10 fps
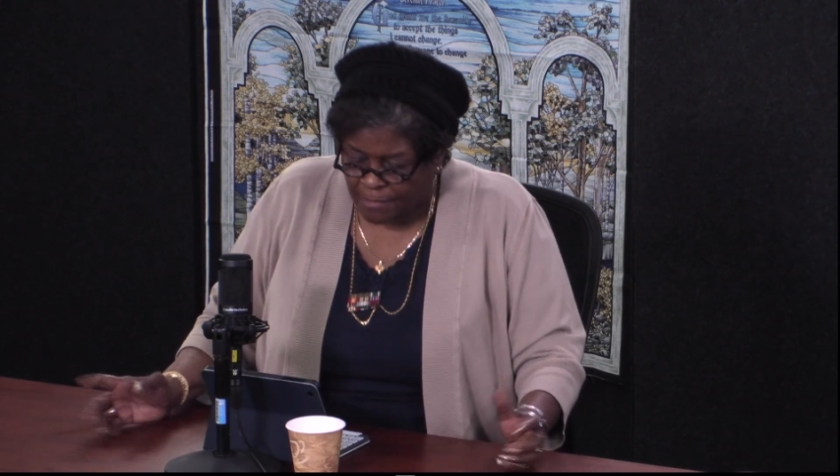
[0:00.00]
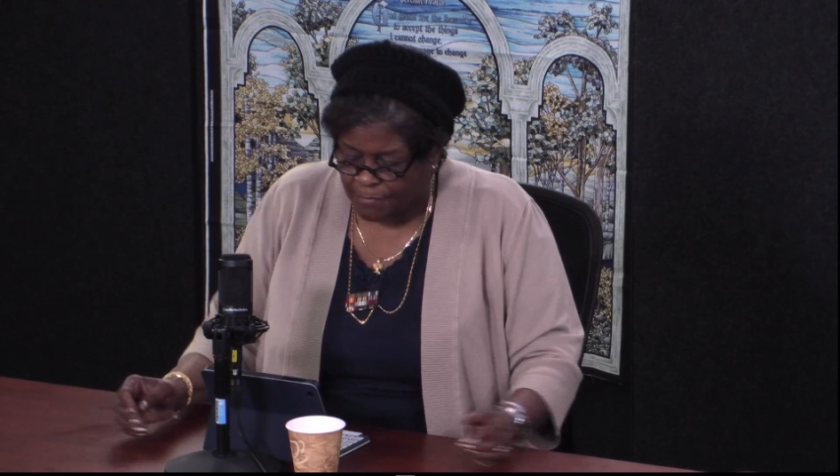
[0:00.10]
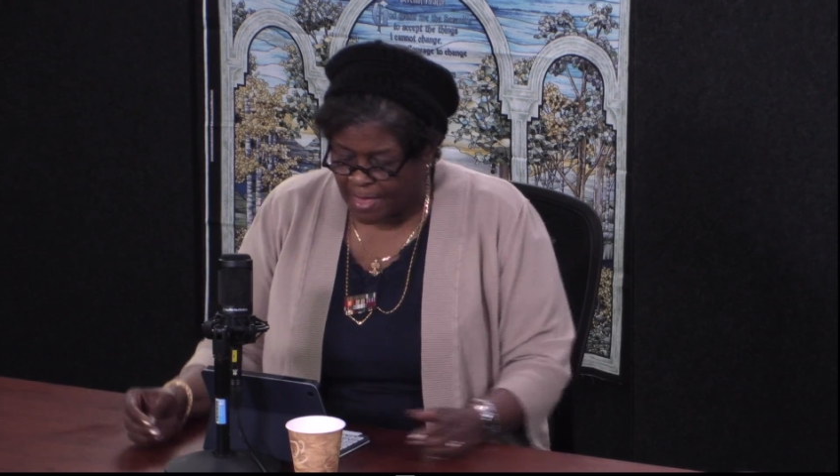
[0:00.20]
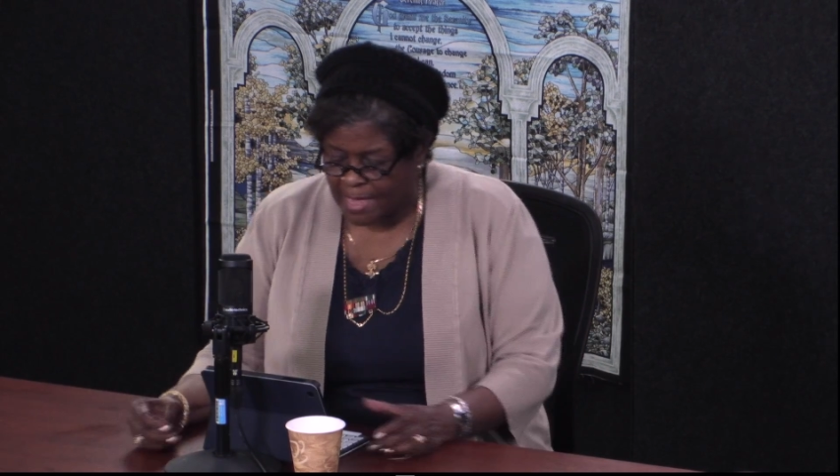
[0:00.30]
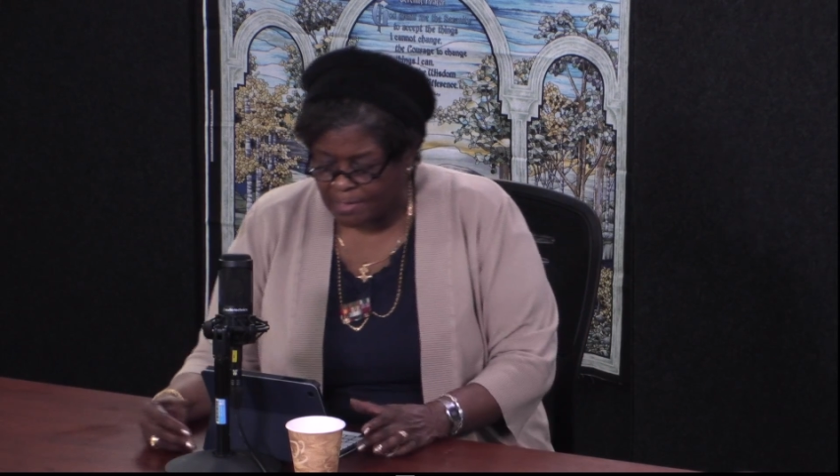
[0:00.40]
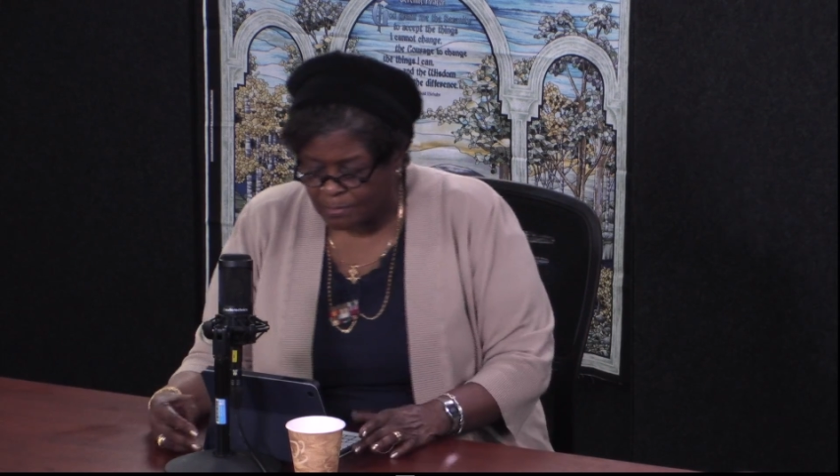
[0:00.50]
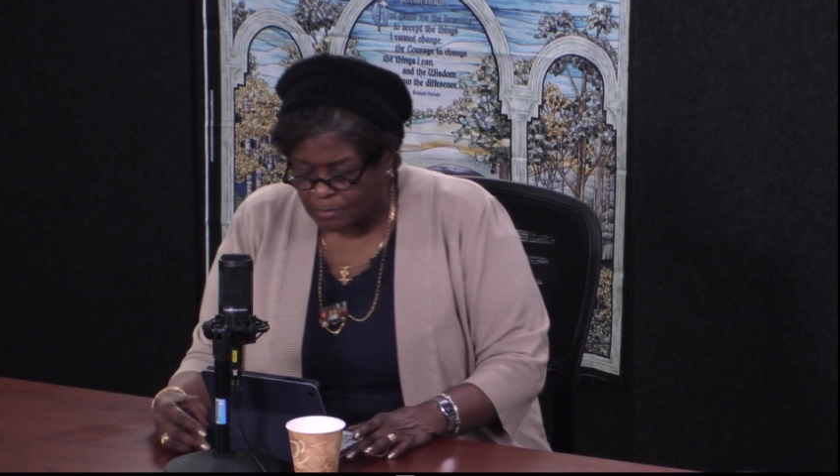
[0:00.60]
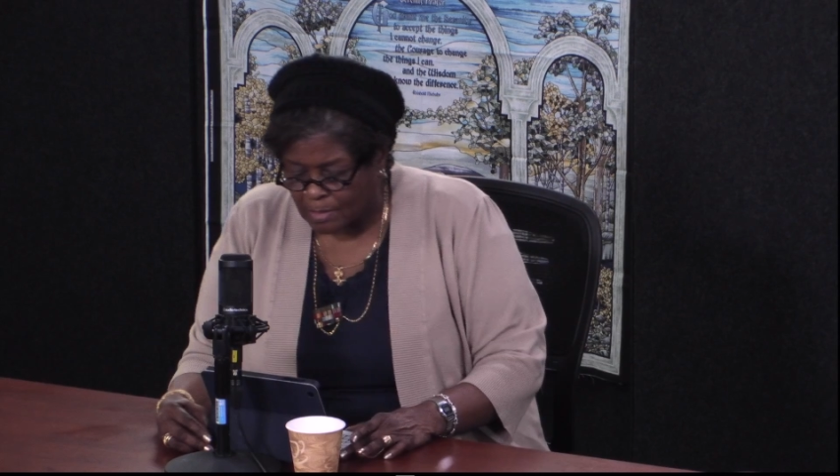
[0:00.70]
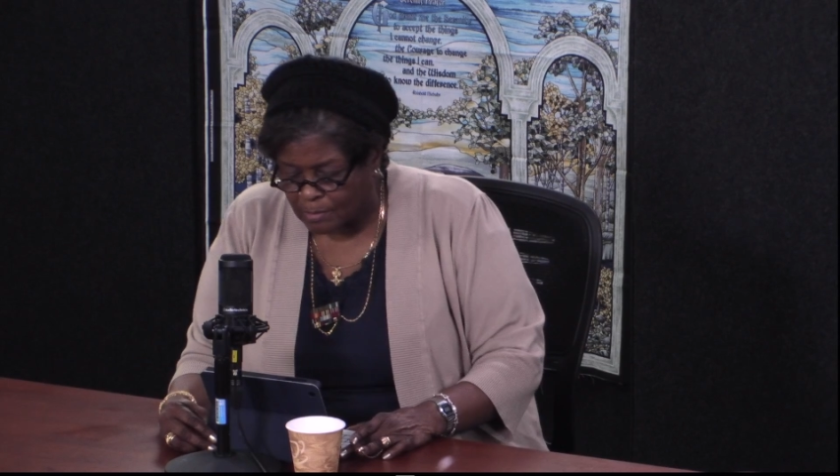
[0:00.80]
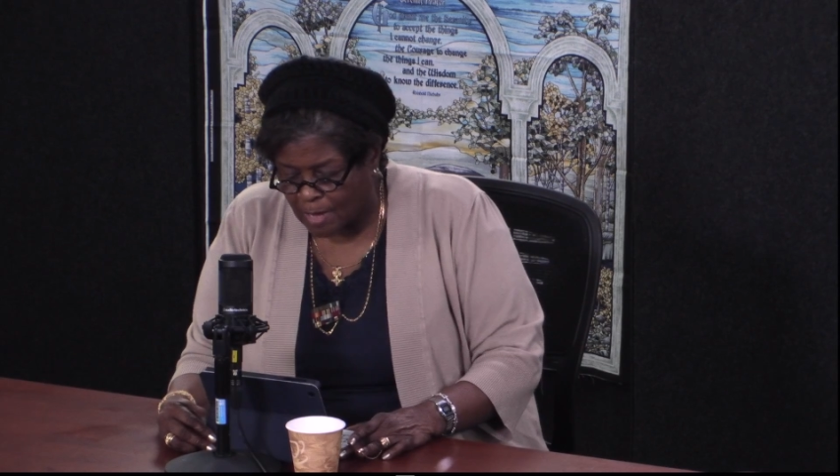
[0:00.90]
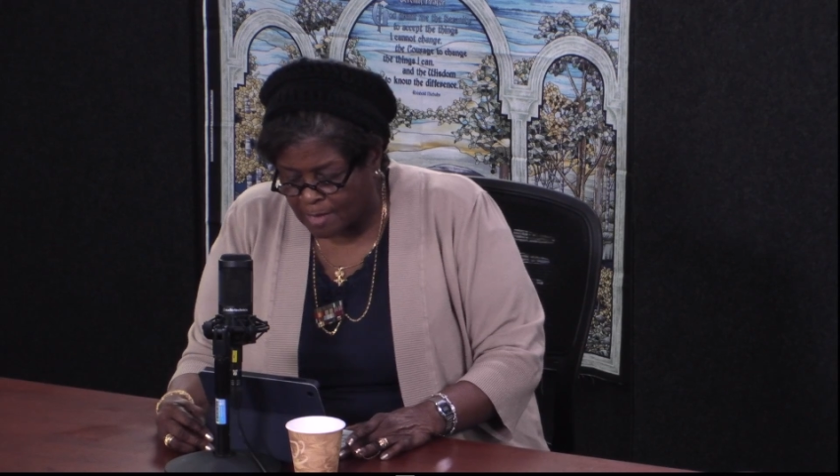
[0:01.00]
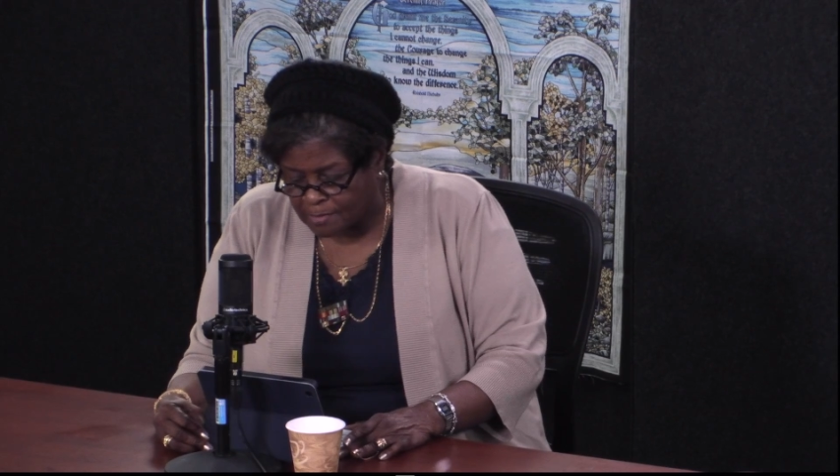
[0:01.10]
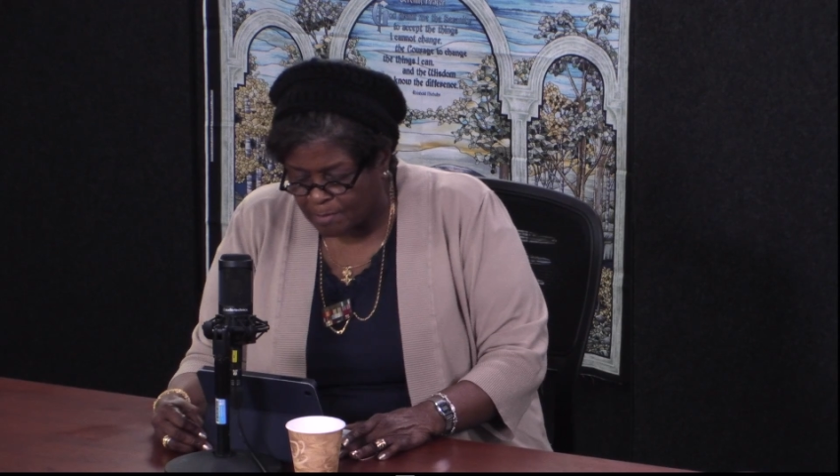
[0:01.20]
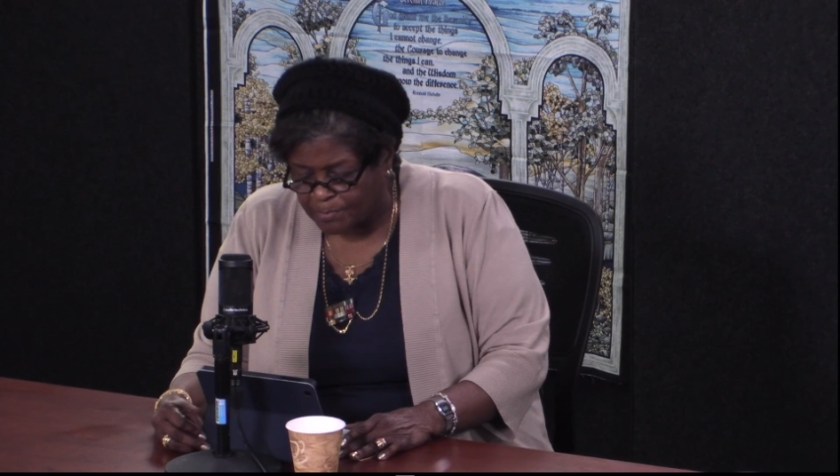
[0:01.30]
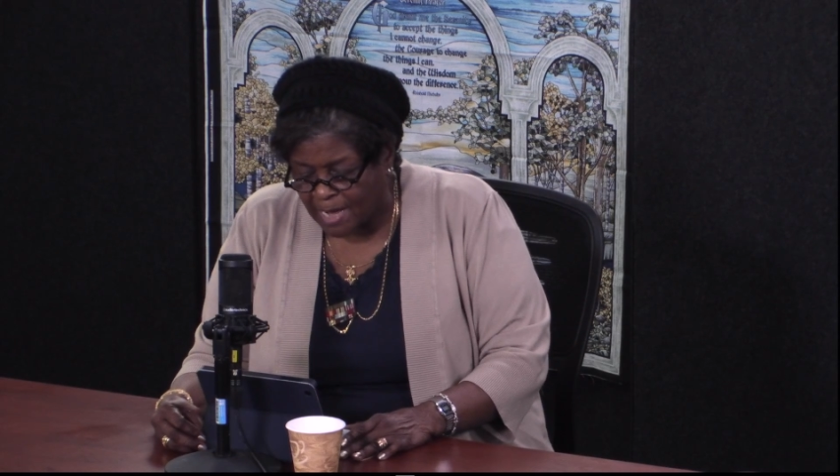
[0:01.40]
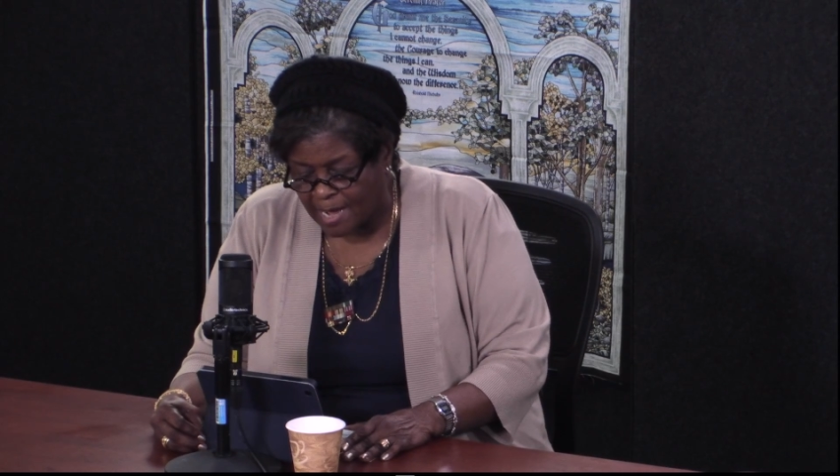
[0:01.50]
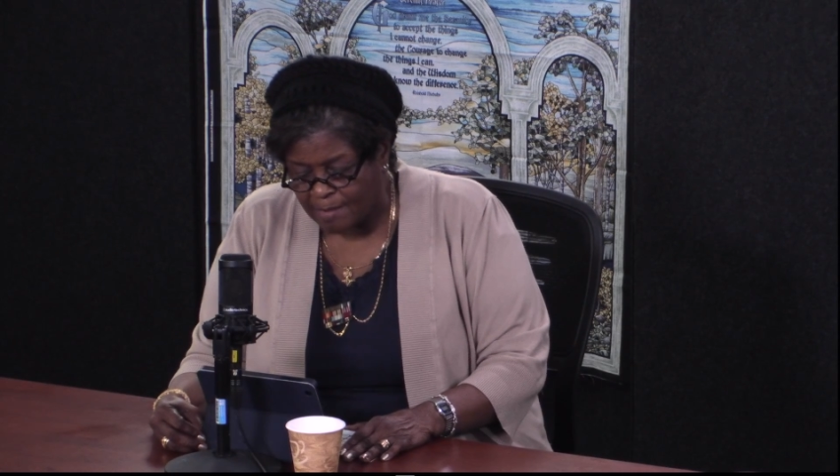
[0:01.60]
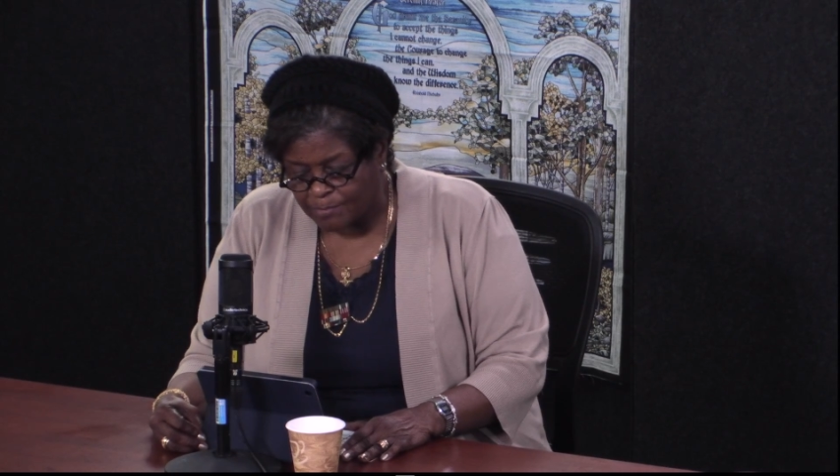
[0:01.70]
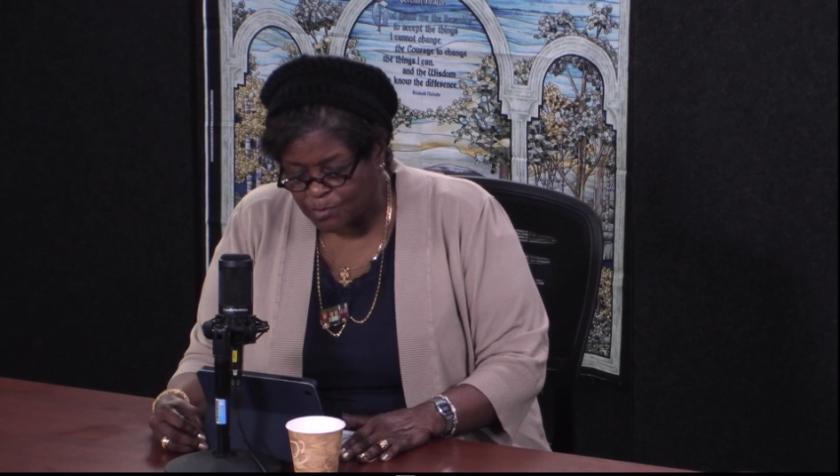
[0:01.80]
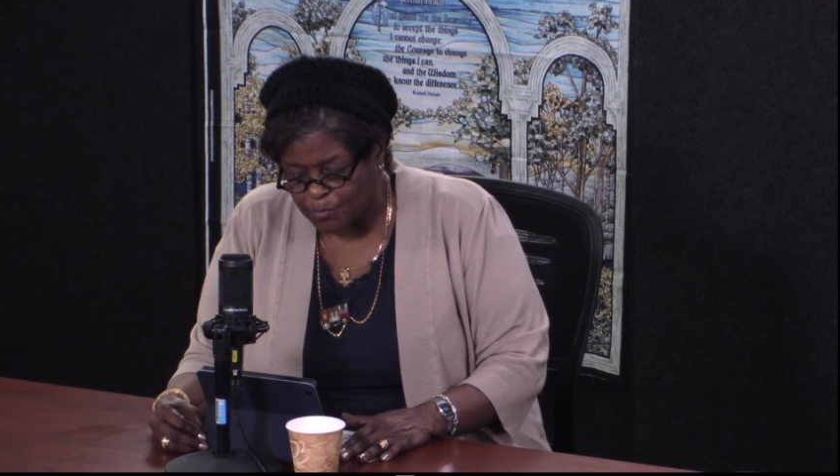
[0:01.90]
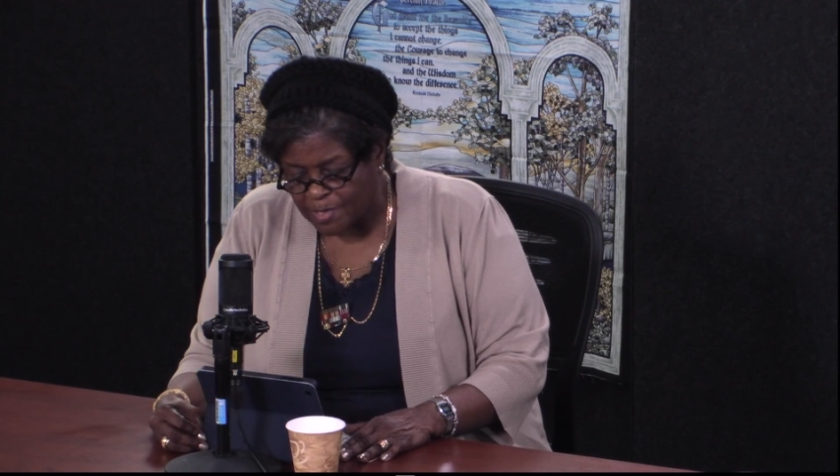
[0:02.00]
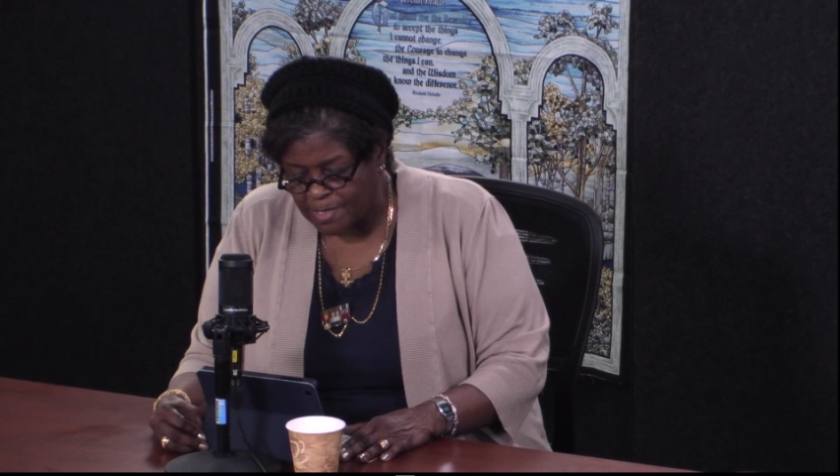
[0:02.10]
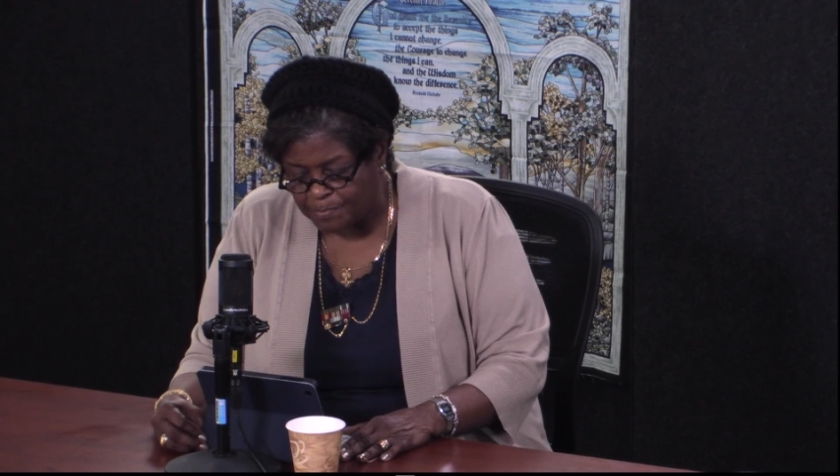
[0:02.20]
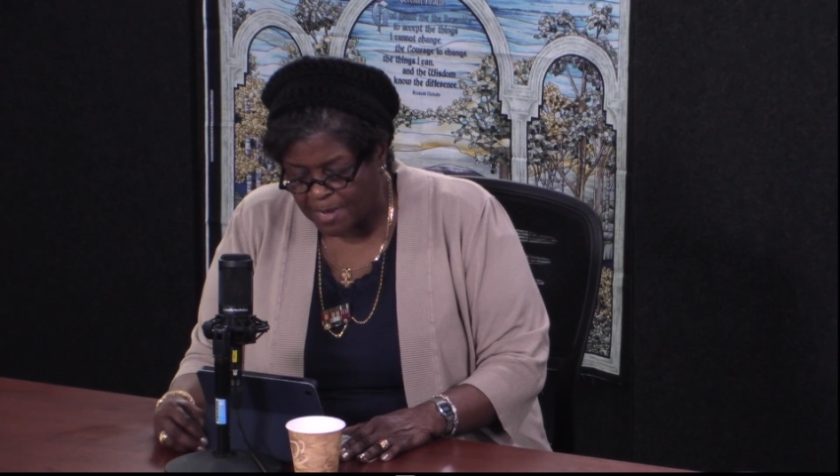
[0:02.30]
than uh, sometimes we